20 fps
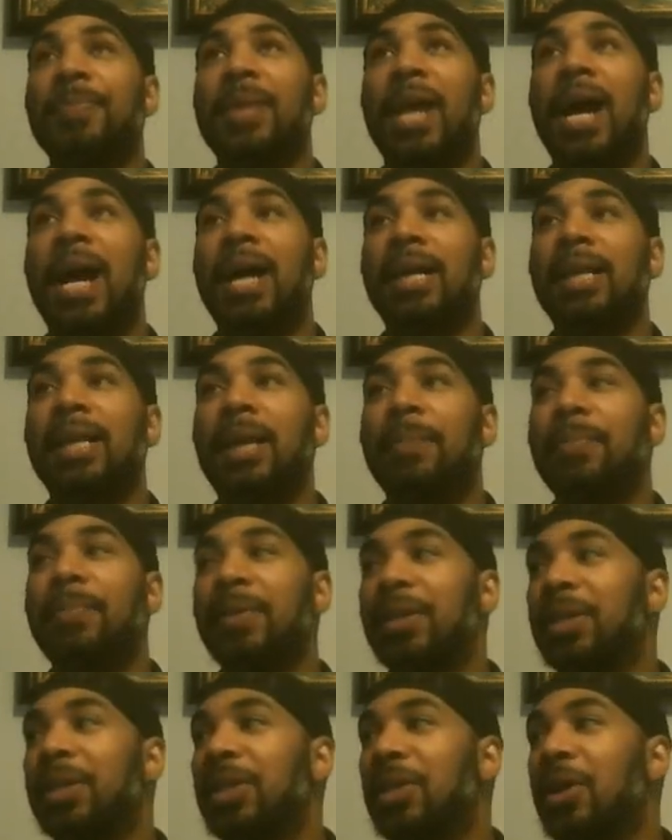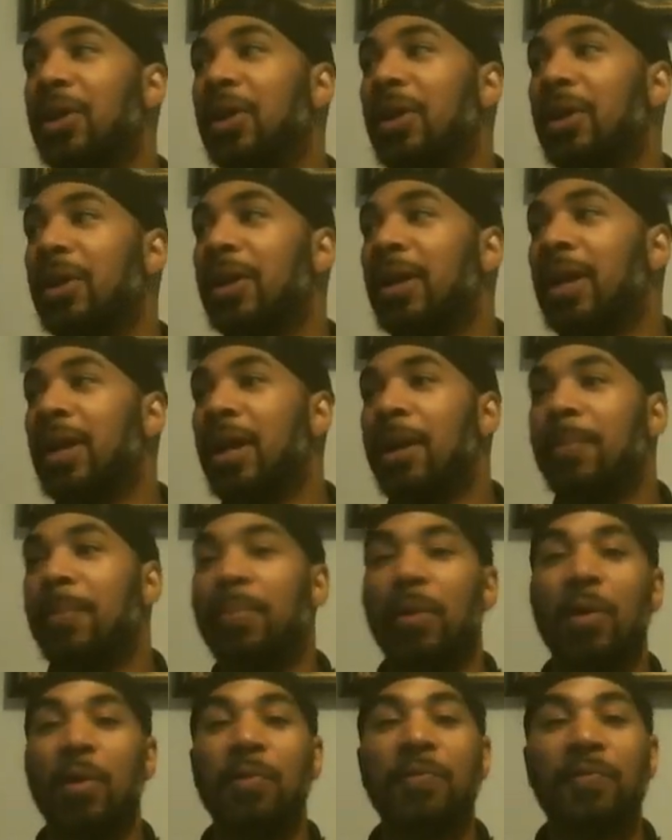how can I put it? You're
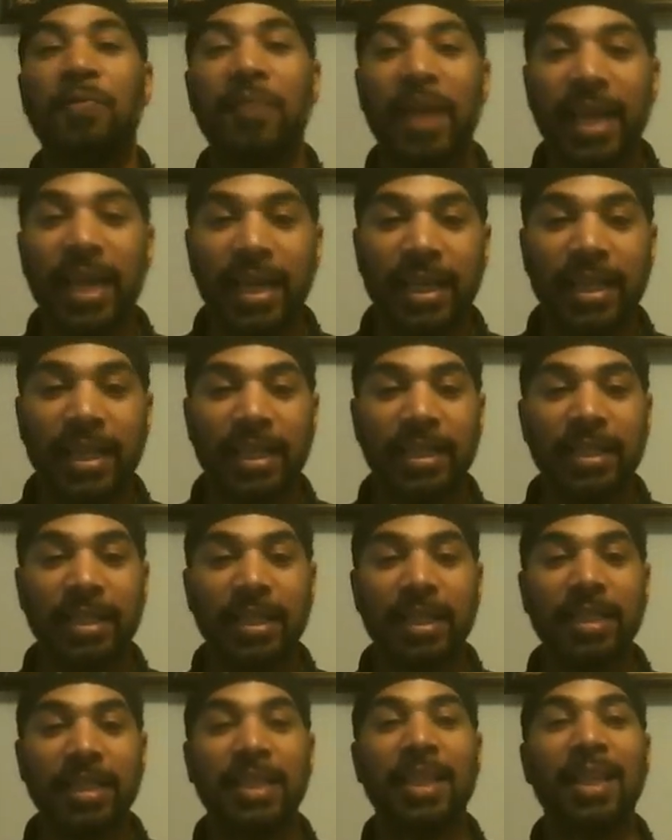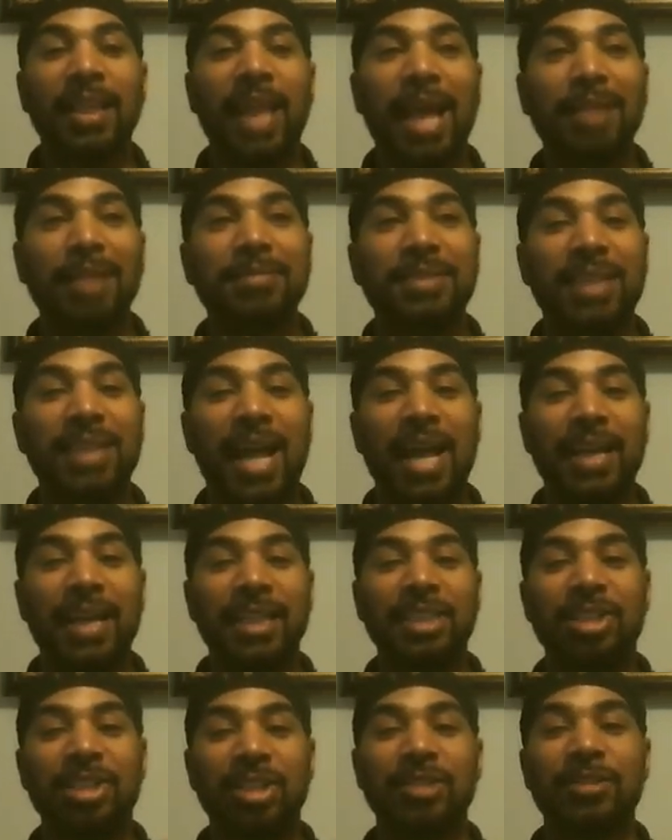profaning the lifestyle
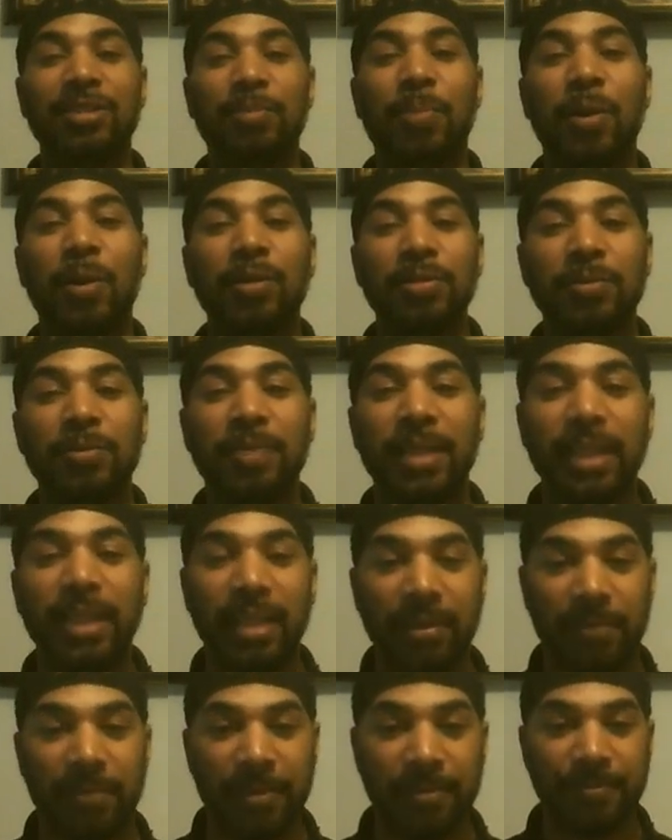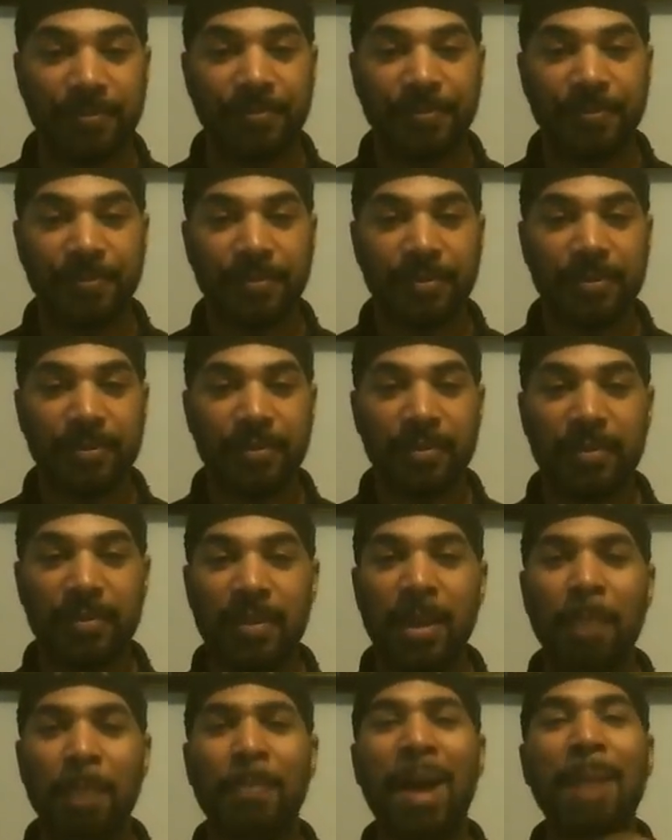that you're supposed to be living
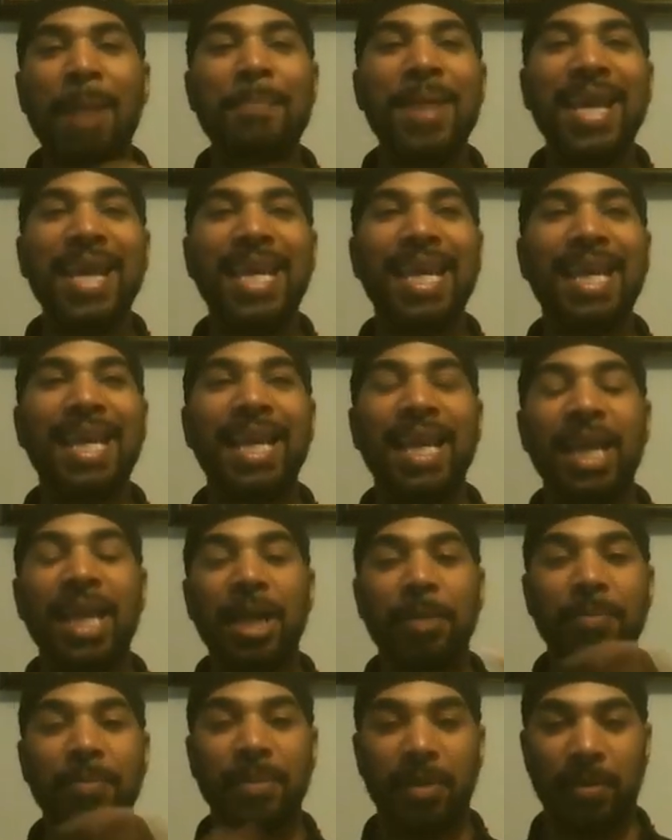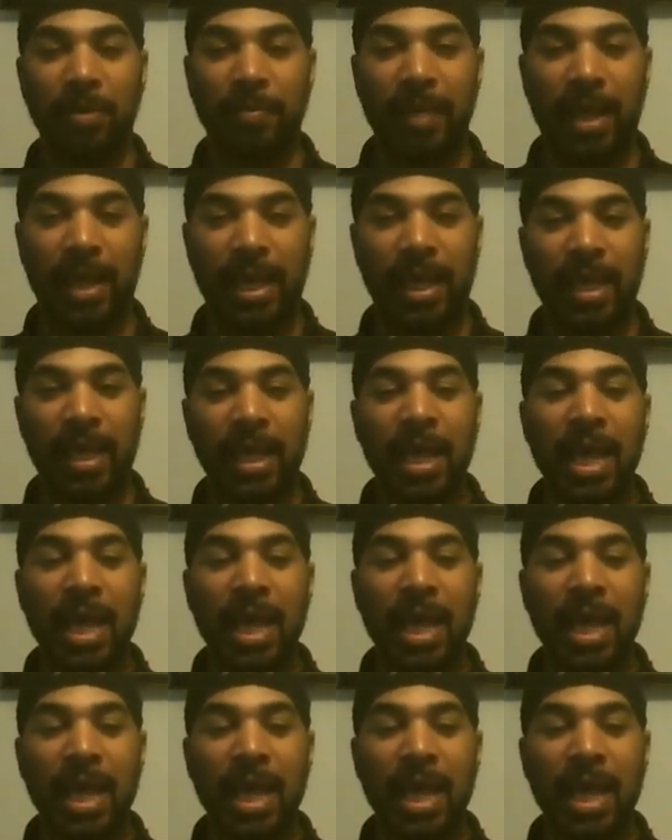by making him look bad.